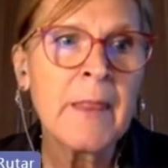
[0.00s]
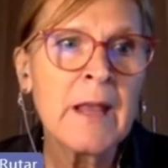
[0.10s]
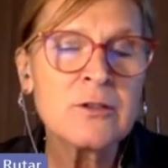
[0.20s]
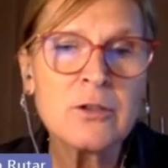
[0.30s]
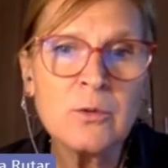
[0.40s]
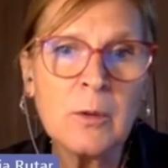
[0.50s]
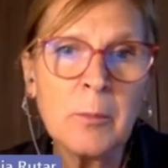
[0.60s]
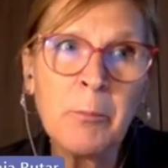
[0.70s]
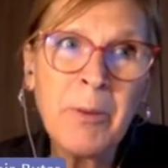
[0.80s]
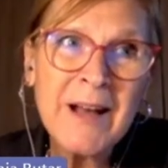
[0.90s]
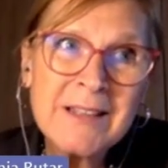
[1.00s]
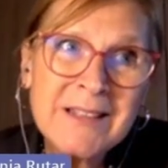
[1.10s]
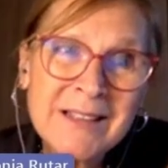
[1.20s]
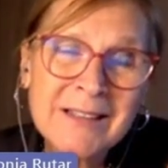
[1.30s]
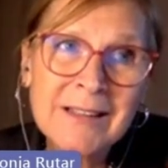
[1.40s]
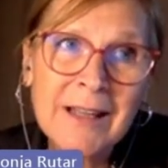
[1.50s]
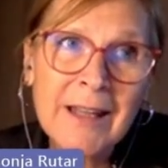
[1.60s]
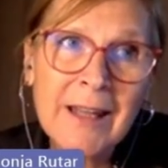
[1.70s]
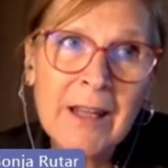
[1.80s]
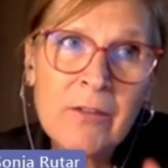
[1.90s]
So, but
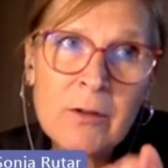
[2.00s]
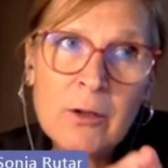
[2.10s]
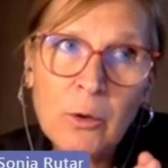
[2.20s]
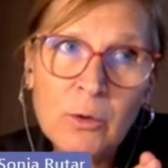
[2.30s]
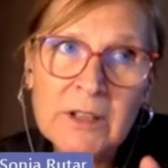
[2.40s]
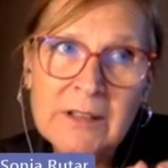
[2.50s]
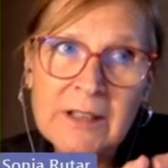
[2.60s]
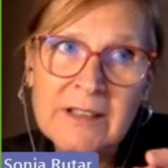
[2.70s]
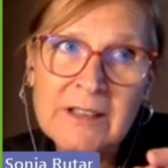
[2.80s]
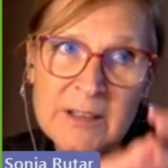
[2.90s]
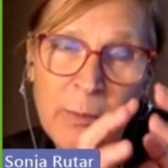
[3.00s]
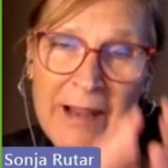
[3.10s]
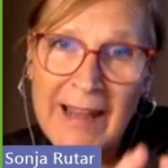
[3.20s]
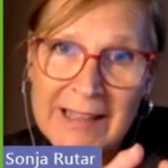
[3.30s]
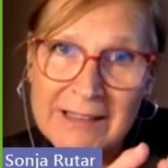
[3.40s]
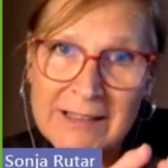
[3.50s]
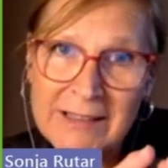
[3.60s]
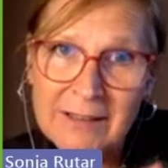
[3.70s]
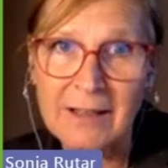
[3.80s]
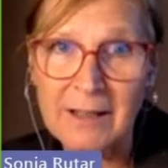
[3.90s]
even though that it is planned
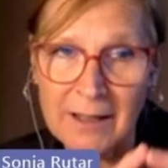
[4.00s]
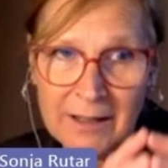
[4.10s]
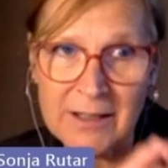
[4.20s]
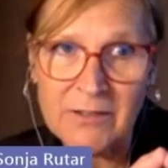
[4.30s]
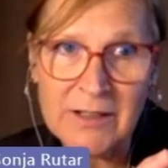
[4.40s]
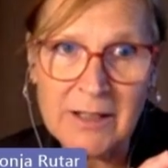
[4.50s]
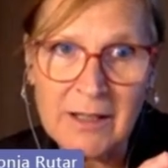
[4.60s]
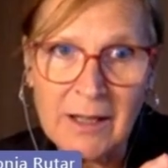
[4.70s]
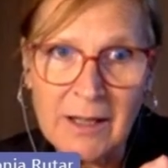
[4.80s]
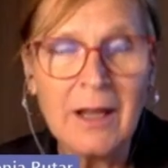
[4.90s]
activity,